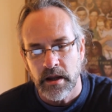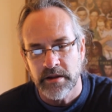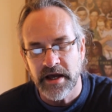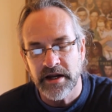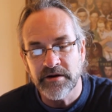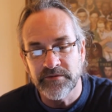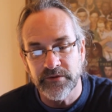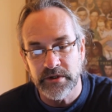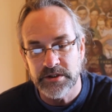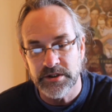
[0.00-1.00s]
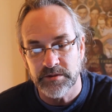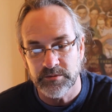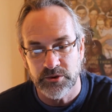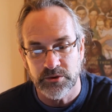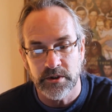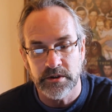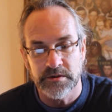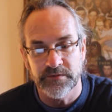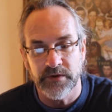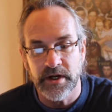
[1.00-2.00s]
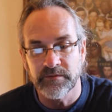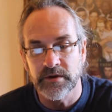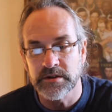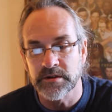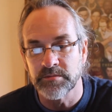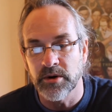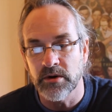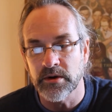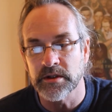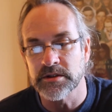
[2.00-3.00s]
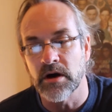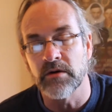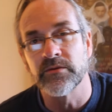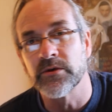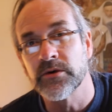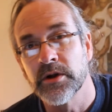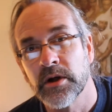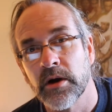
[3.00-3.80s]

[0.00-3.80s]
And that in a friendship trust, forgiveness and pardon is offered